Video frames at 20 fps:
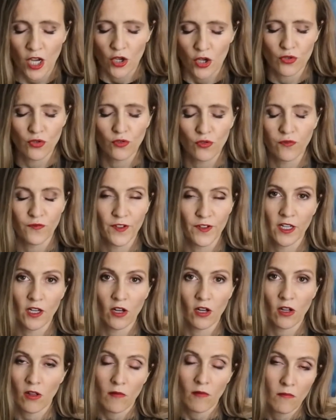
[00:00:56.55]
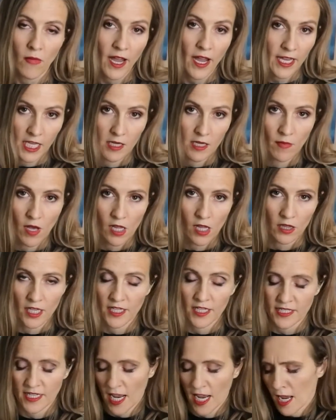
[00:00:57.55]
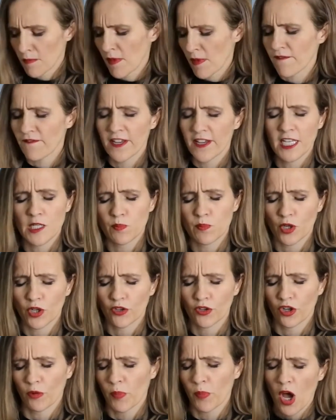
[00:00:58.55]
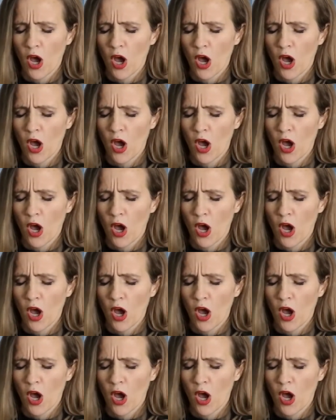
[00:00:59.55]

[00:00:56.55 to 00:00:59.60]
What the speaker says: to fill my email list and my Facebook group